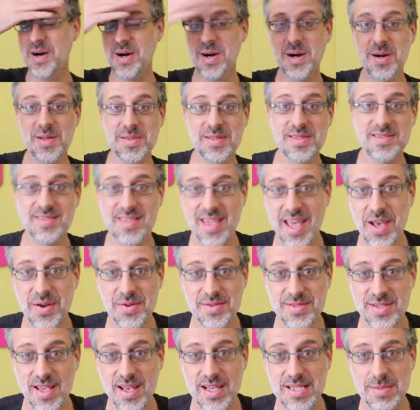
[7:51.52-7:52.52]
all the
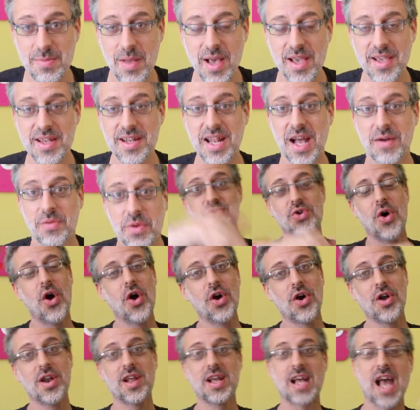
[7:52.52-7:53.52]
deus ex machina
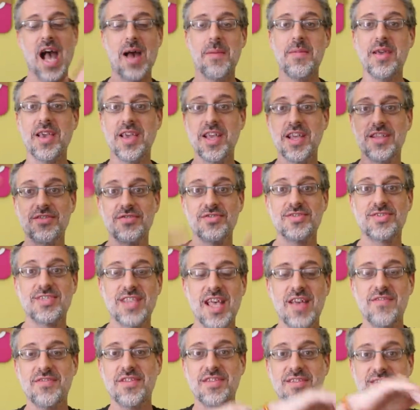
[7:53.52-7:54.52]
drogon coming in to
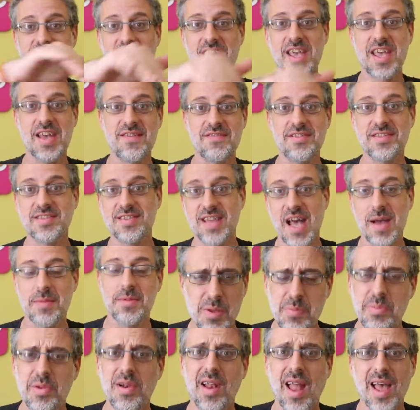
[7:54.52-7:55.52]
save the day every time
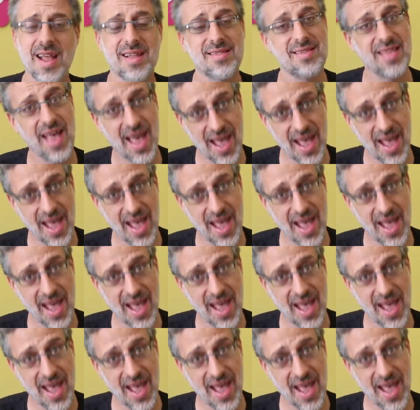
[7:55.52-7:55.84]
people like